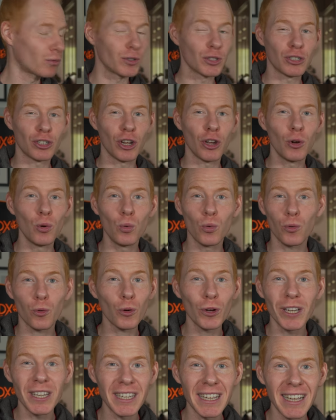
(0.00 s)
for
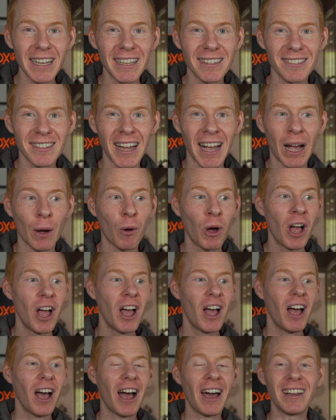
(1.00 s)
2-3 years now,
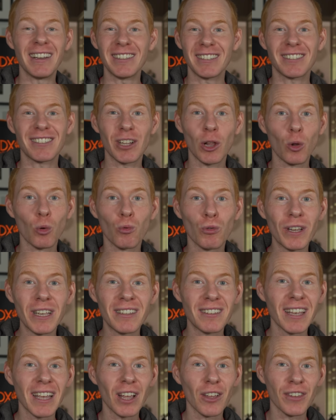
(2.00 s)
and it still
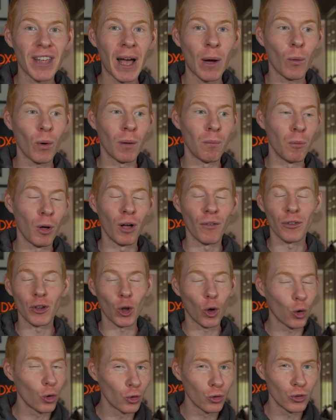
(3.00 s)
retails out at more than
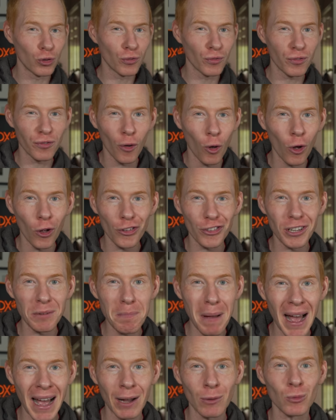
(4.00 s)

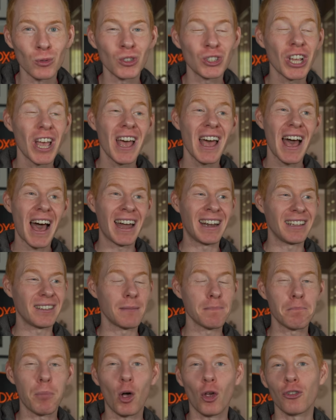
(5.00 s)
£140, and it's
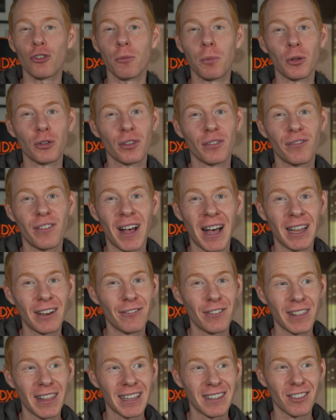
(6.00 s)
impossible to find
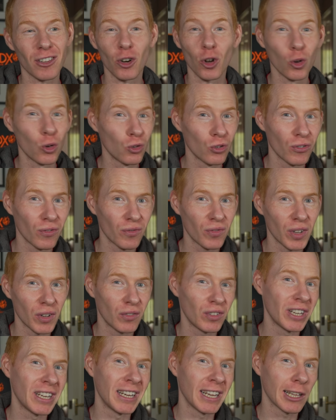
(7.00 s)
for less than
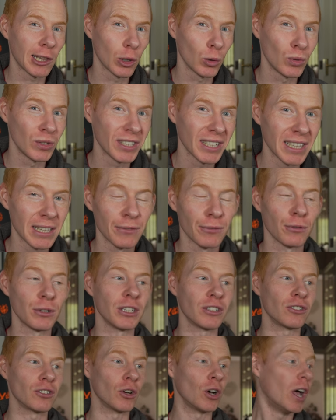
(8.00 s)
£115, including
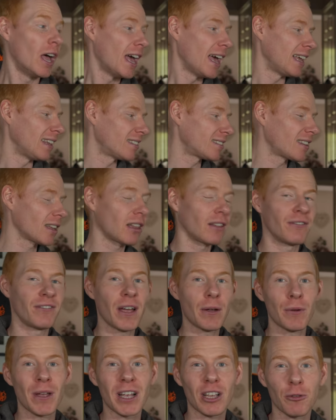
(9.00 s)
delivery. So it's still a
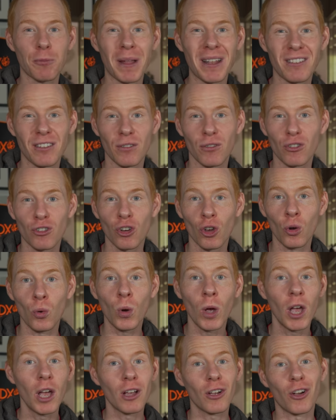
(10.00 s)
very expensive shoe,
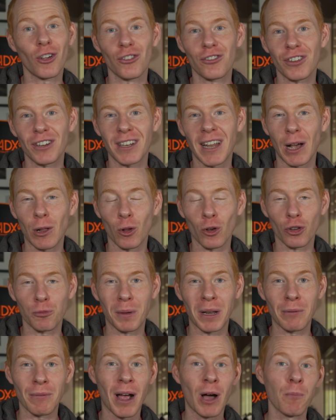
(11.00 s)
considering how long it's
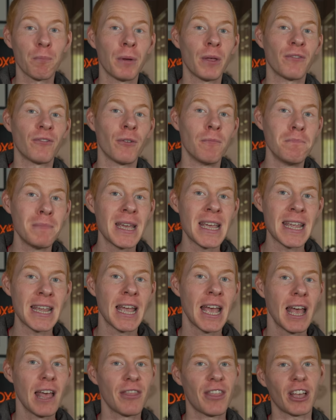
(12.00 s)
been around, but for me,
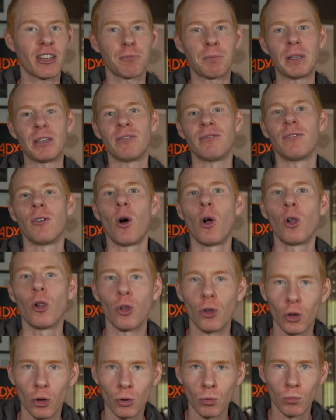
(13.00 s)
that speaks
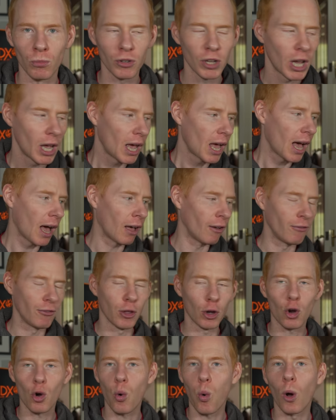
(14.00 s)
volumes of
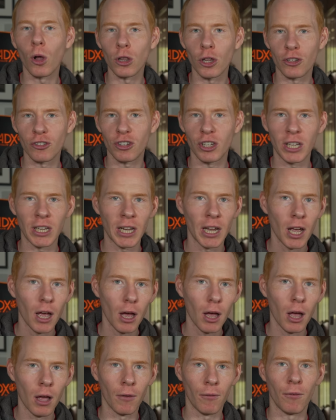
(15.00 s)
the quality
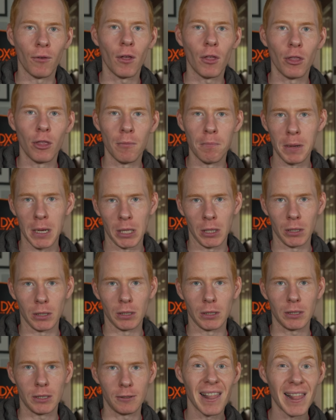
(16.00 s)
of the
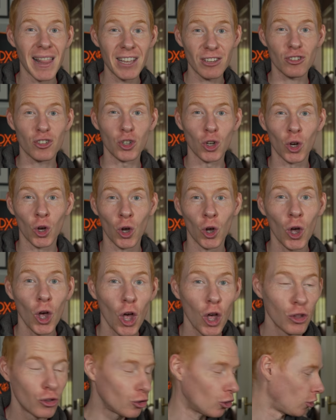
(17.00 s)
build. Let's go
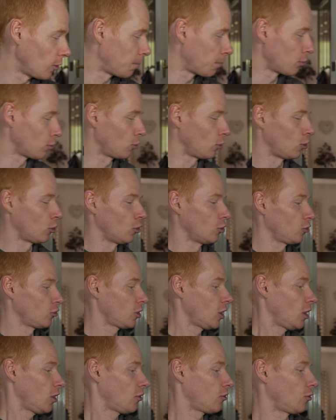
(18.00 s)
to the pros.
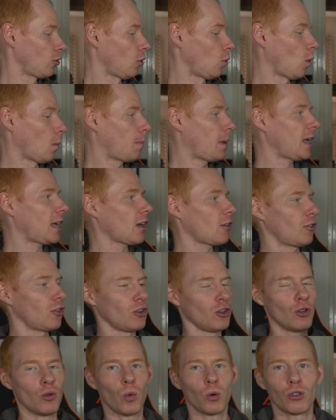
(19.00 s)
So we'll pick the
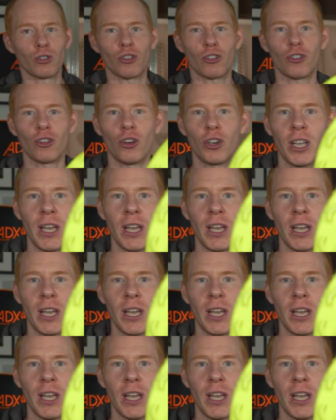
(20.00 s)
new one to show